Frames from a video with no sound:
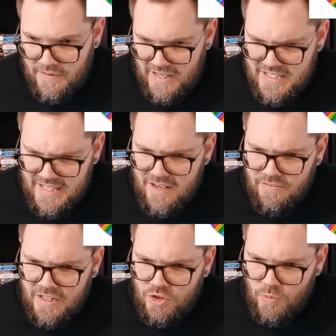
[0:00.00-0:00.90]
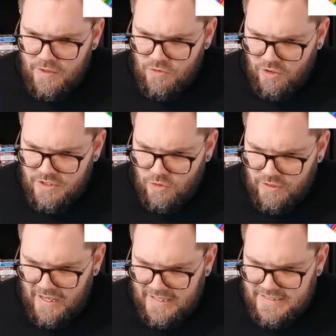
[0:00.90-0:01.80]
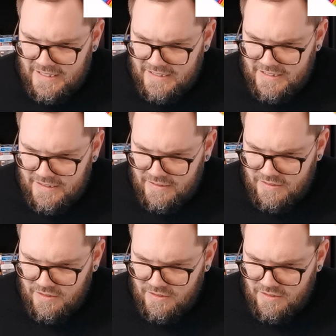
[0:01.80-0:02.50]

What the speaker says: Is there even in 200 on you, or did I accidentally